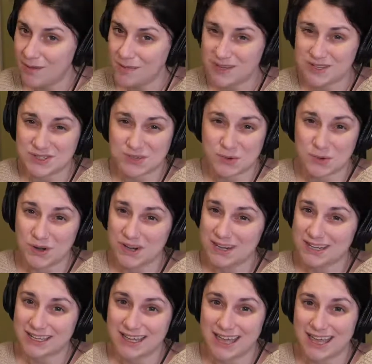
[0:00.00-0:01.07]
I'm a
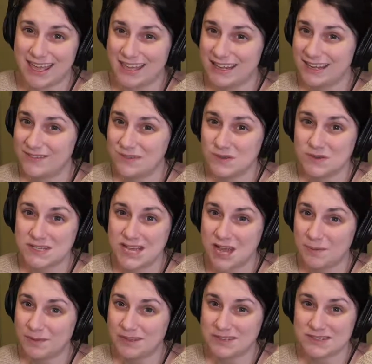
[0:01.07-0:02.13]
dork, and if you
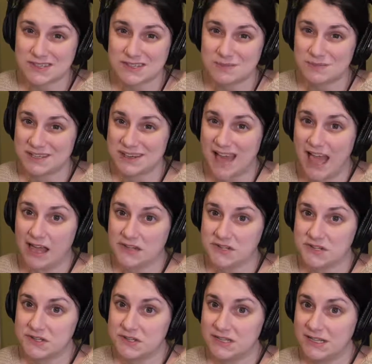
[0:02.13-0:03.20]
tell me just to be
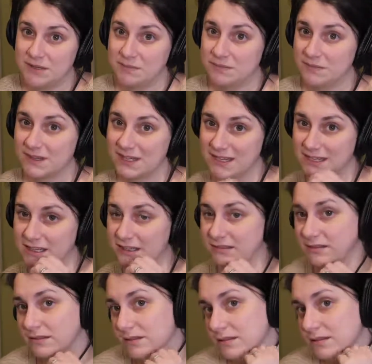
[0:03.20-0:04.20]
natural, I'm gonna